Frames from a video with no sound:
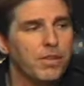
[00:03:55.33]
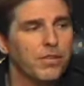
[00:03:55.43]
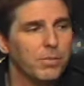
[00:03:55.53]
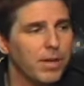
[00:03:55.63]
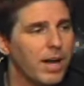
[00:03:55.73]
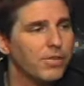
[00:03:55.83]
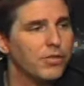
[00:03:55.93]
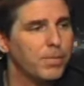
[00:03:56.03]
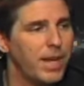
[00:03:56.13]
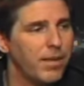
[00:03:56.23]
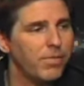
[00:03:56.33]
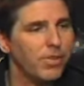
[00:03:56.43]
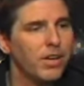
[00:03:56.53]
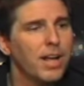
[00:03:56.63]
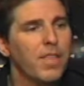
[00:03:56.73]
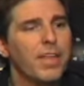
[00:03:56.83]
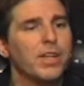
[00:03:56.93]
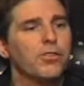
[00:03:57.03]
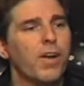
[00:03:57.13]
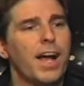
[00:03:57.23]
of subconscious behavior that
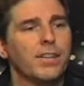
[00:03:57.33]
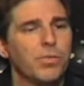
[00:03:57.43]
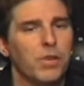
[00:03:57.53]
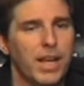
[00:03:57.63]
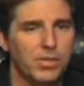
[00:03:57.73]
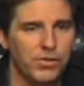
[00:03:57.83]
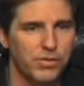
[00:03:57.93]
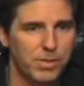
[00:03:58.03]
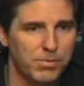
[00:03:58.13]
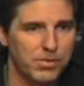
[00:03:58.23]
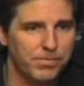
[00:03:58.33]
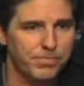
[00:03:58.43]
attract in relationships.